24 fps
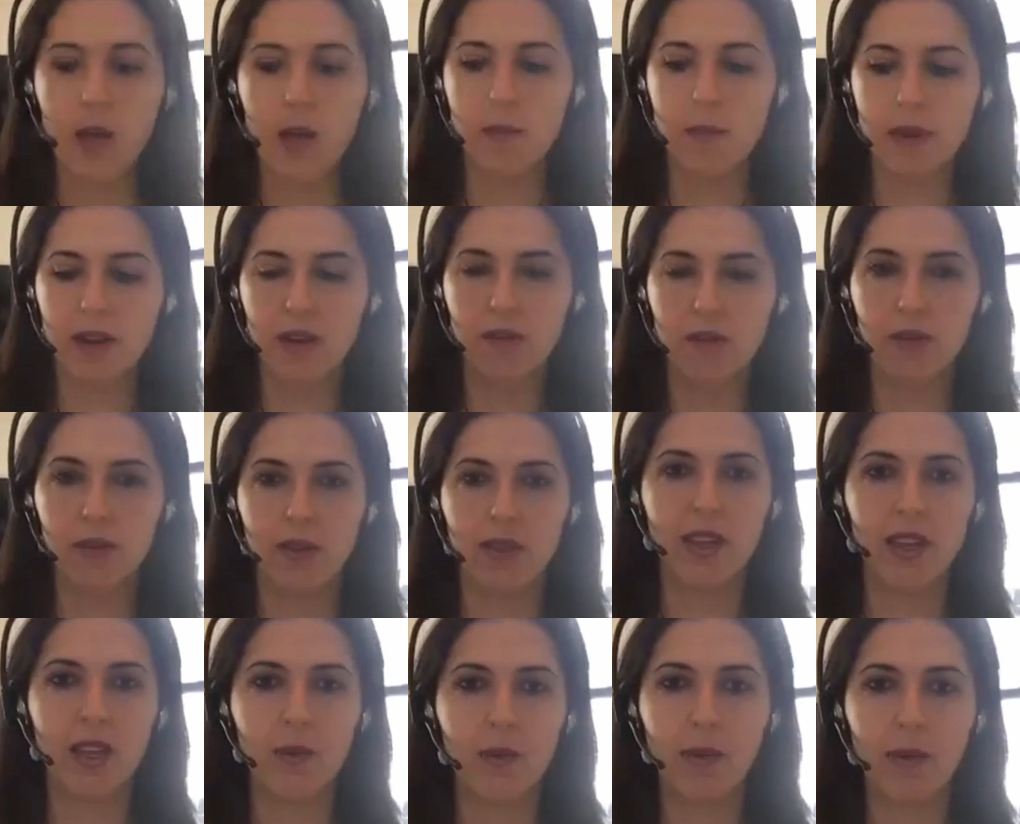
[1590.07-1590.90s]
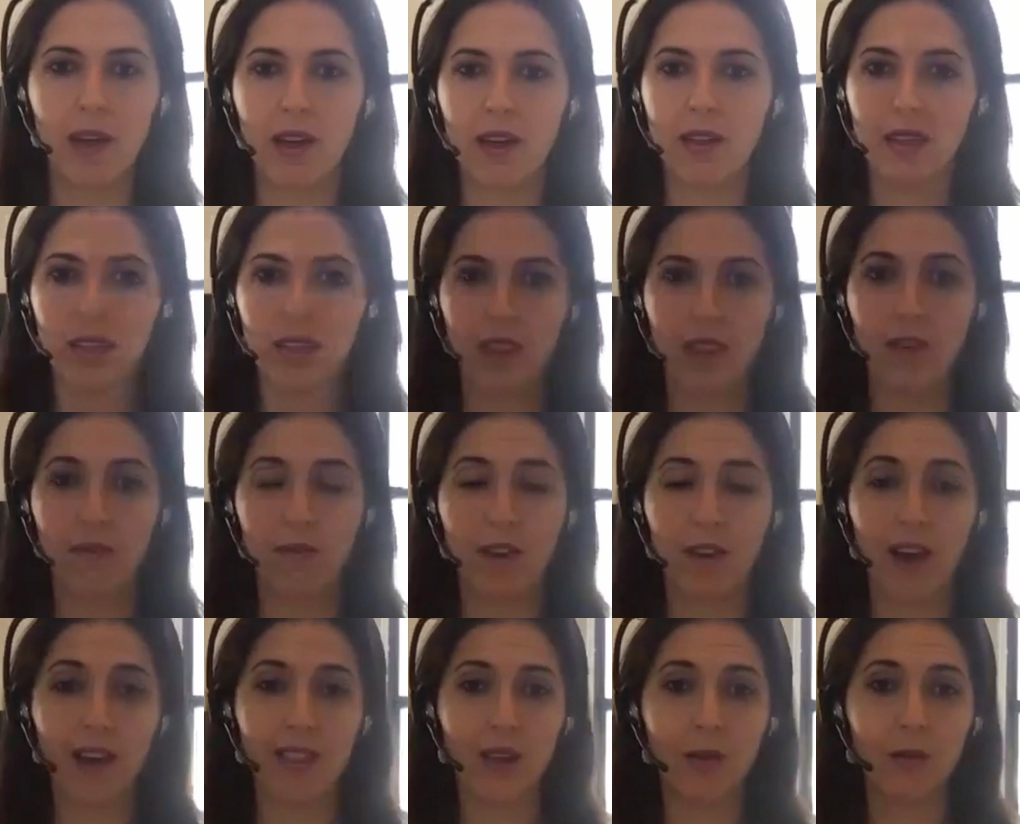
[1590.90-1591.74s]
But if you think about the
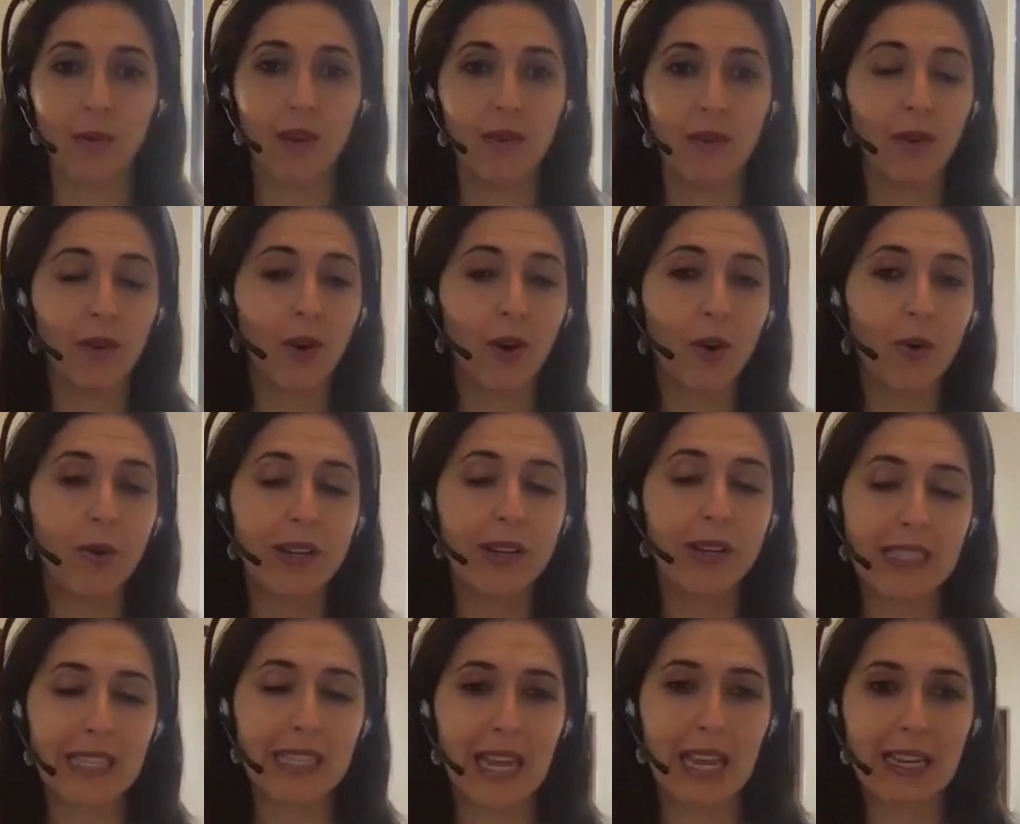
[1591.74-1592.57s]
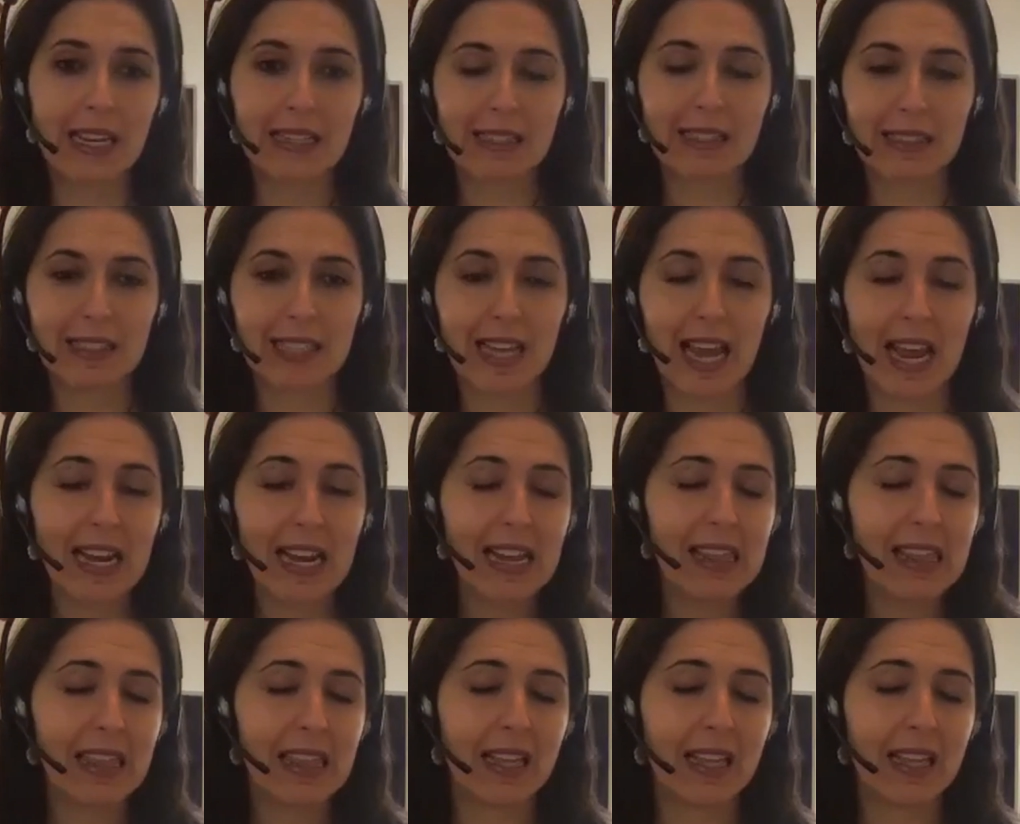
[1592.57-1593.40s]
fact that we've always handled
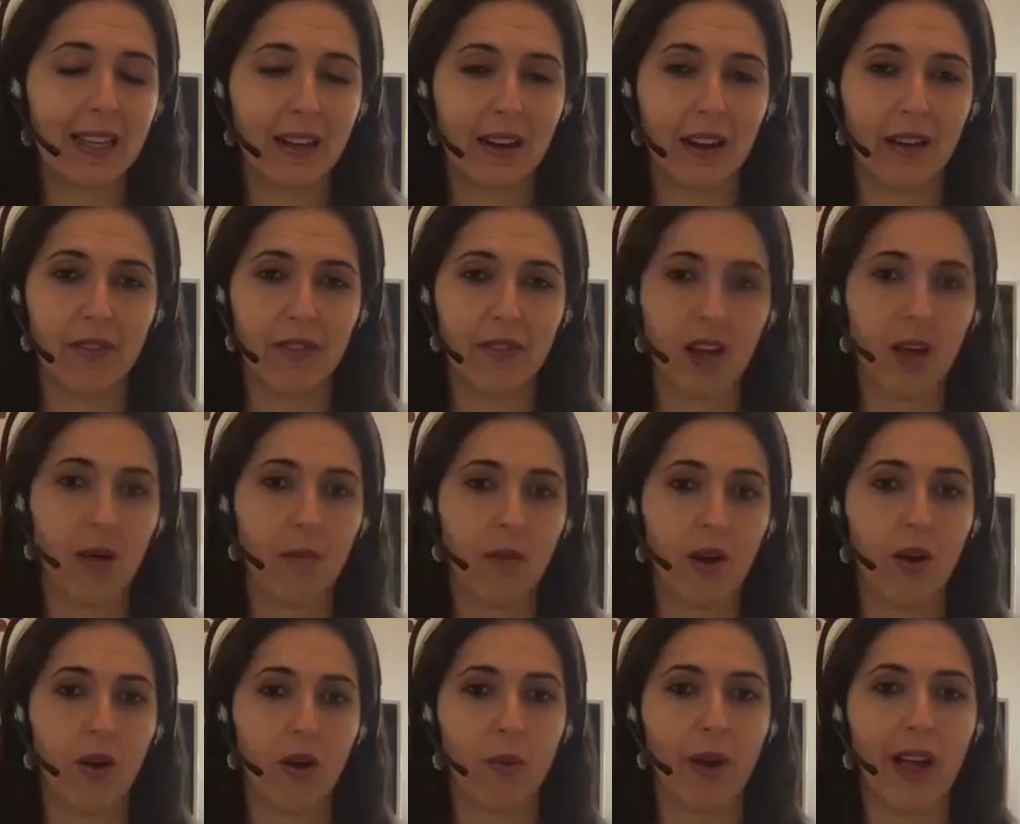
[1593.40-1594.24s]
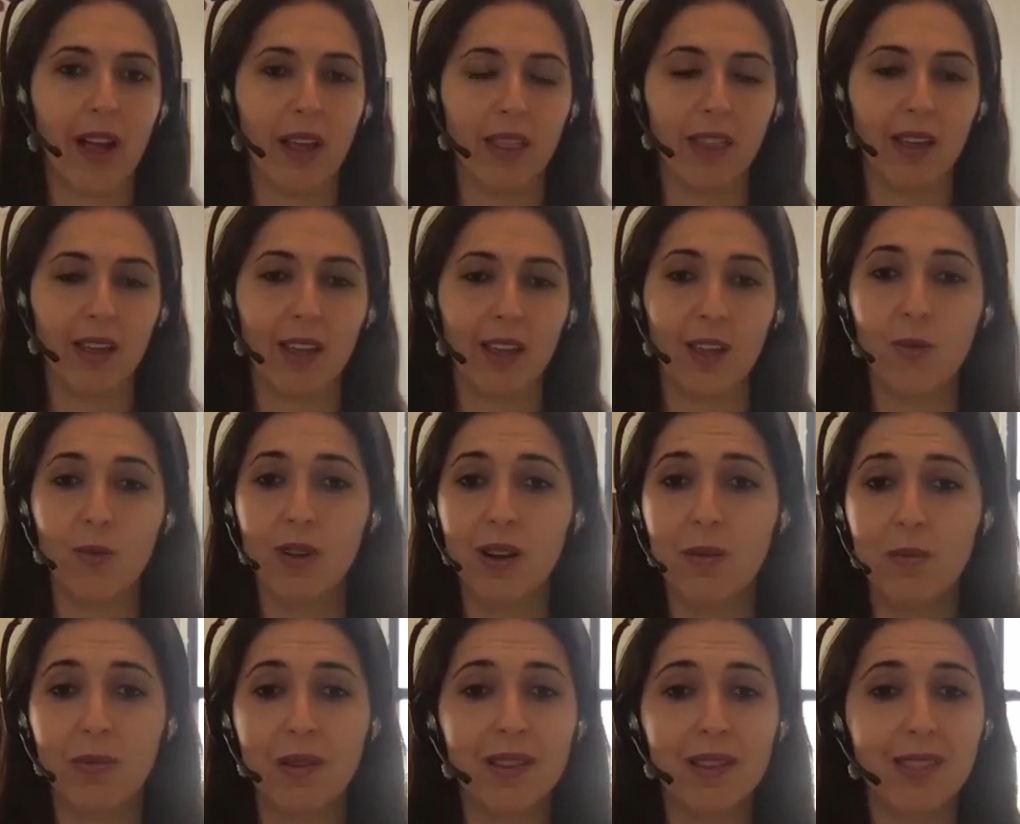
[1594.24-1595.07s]
anything that have come our way, like you
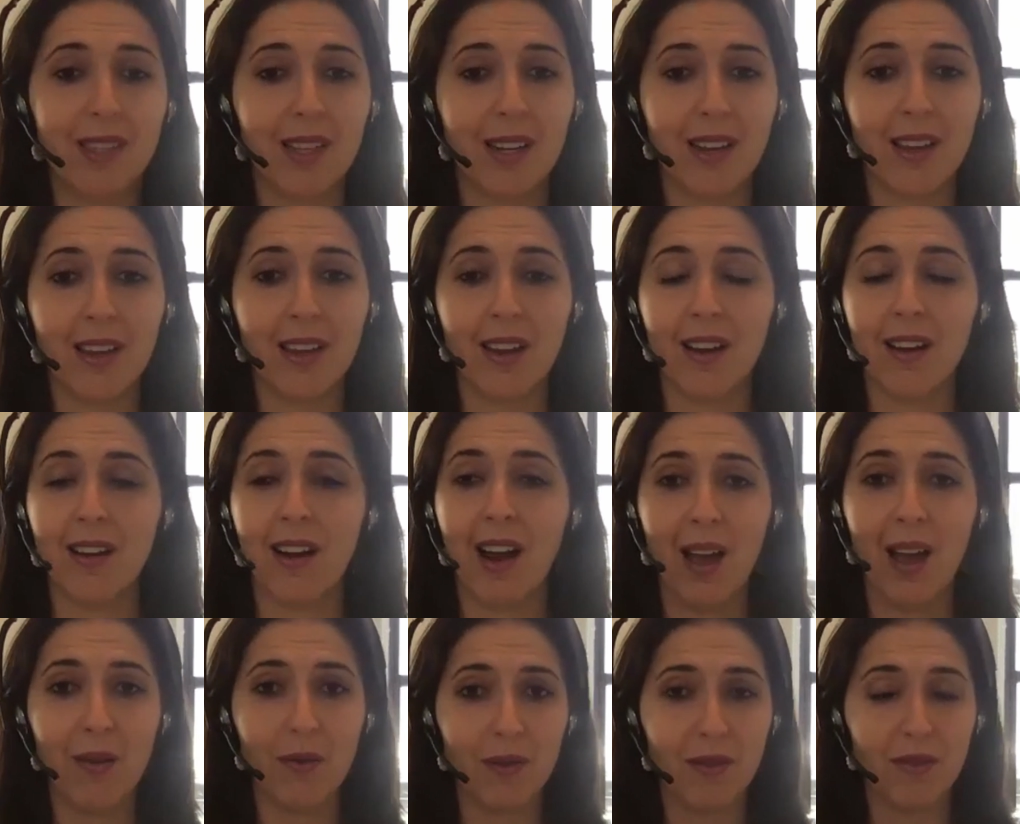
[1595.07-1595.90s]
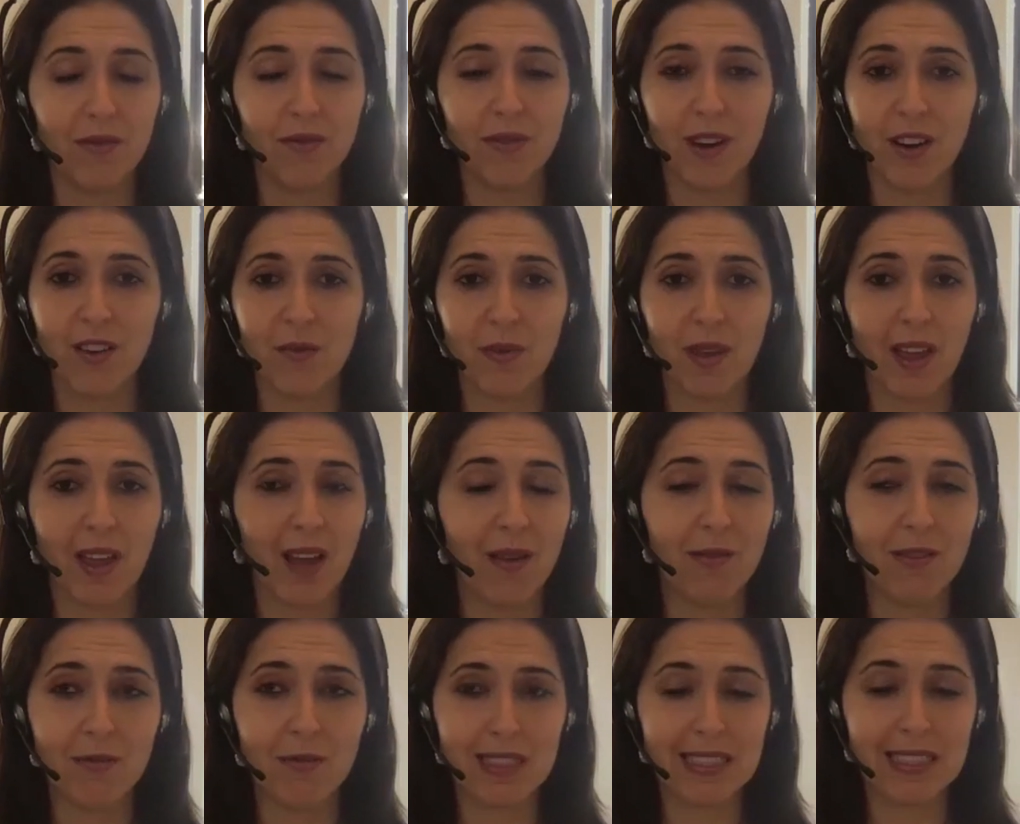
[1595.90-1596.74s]
wouldn't be sitting here in front of me, I
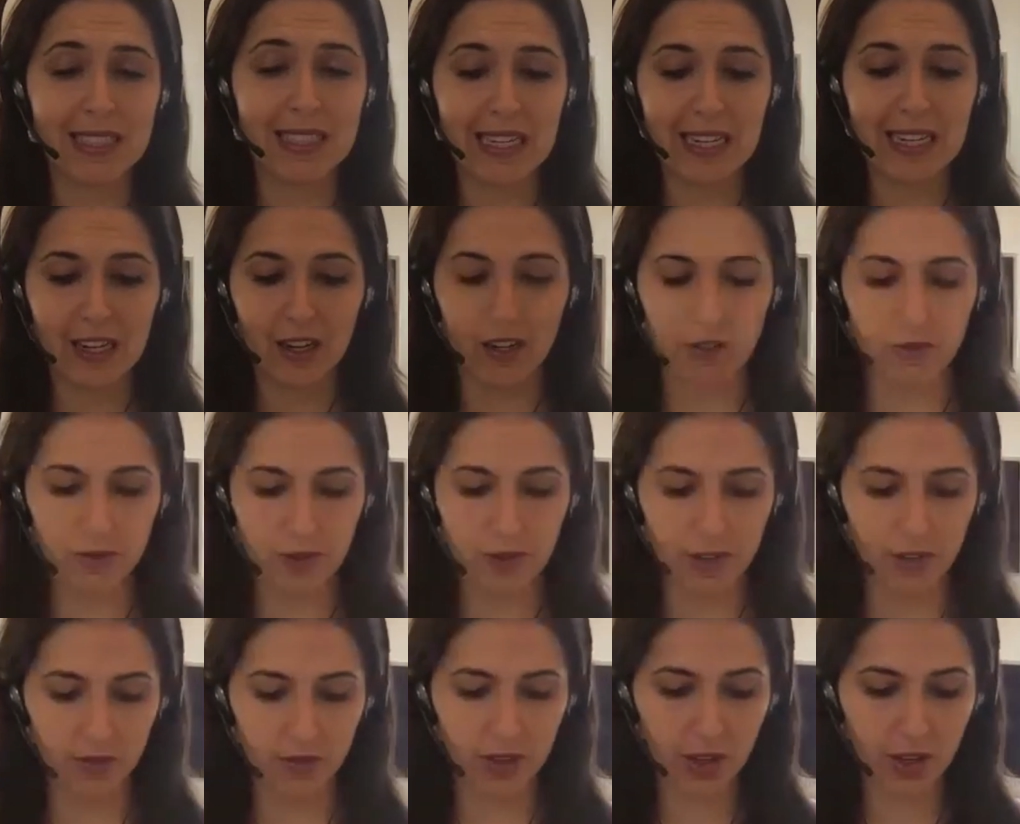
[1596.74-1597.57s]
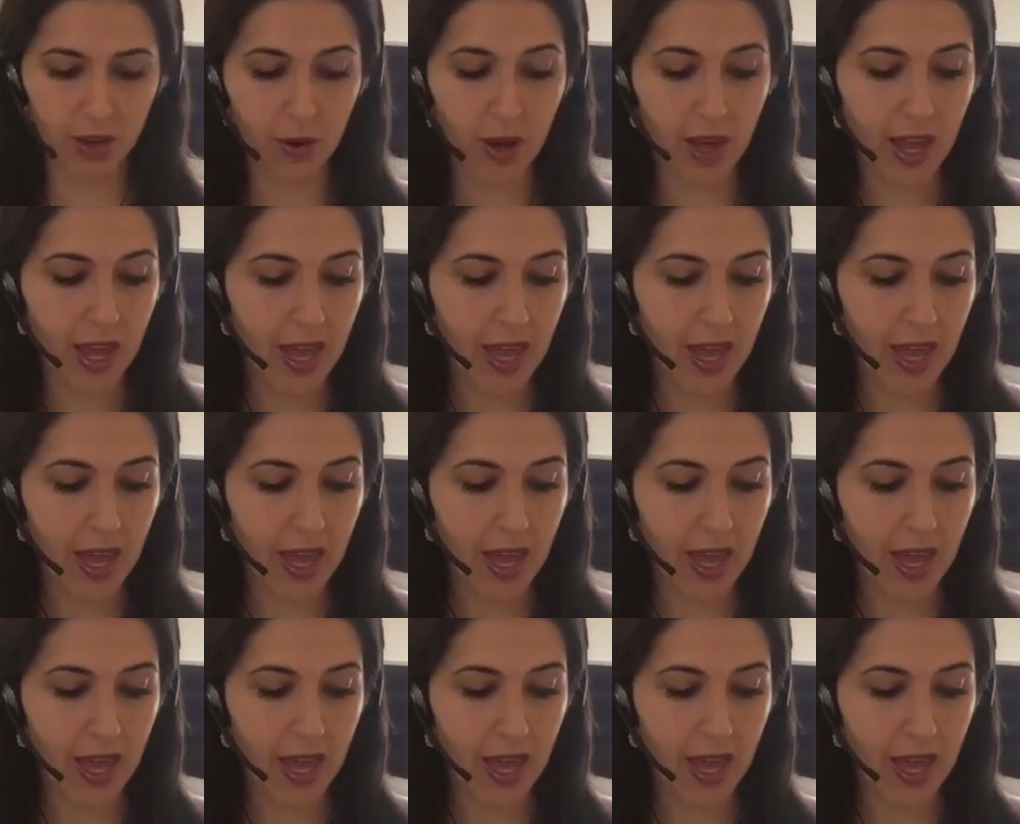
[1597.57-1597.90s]
wouldn't be sitting here in front of you